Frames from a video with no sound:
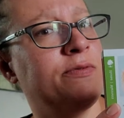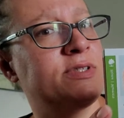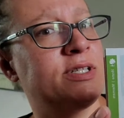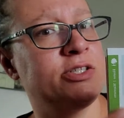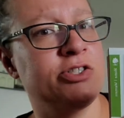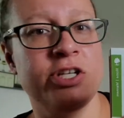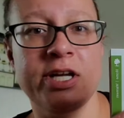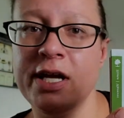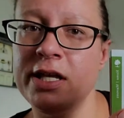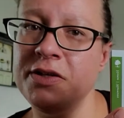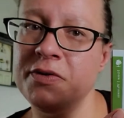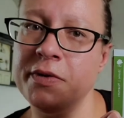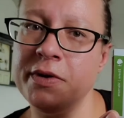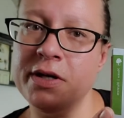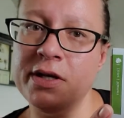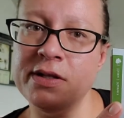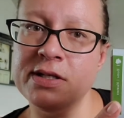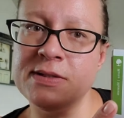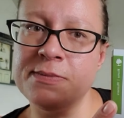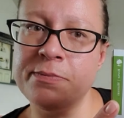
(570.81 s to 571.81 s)
was it
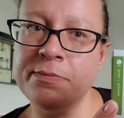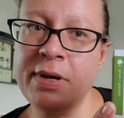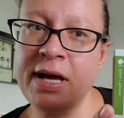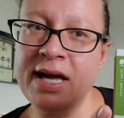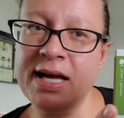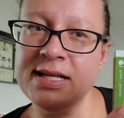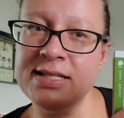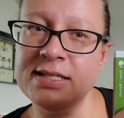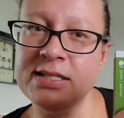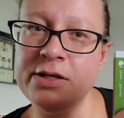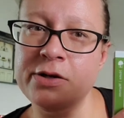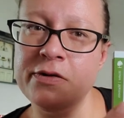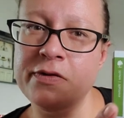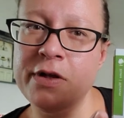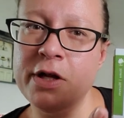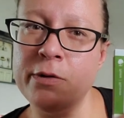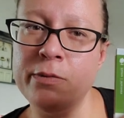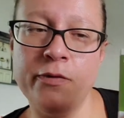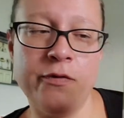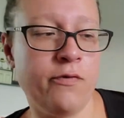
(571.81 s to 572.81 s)
January this past year, the
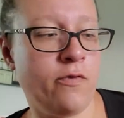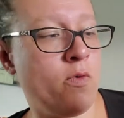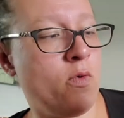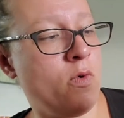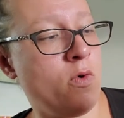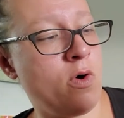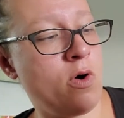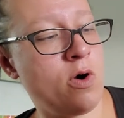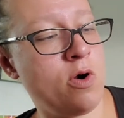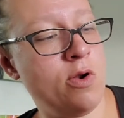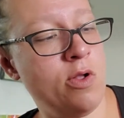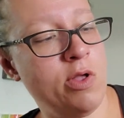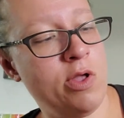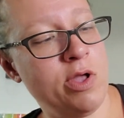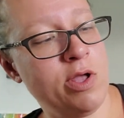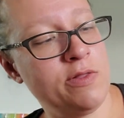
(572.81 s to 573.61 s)
year before.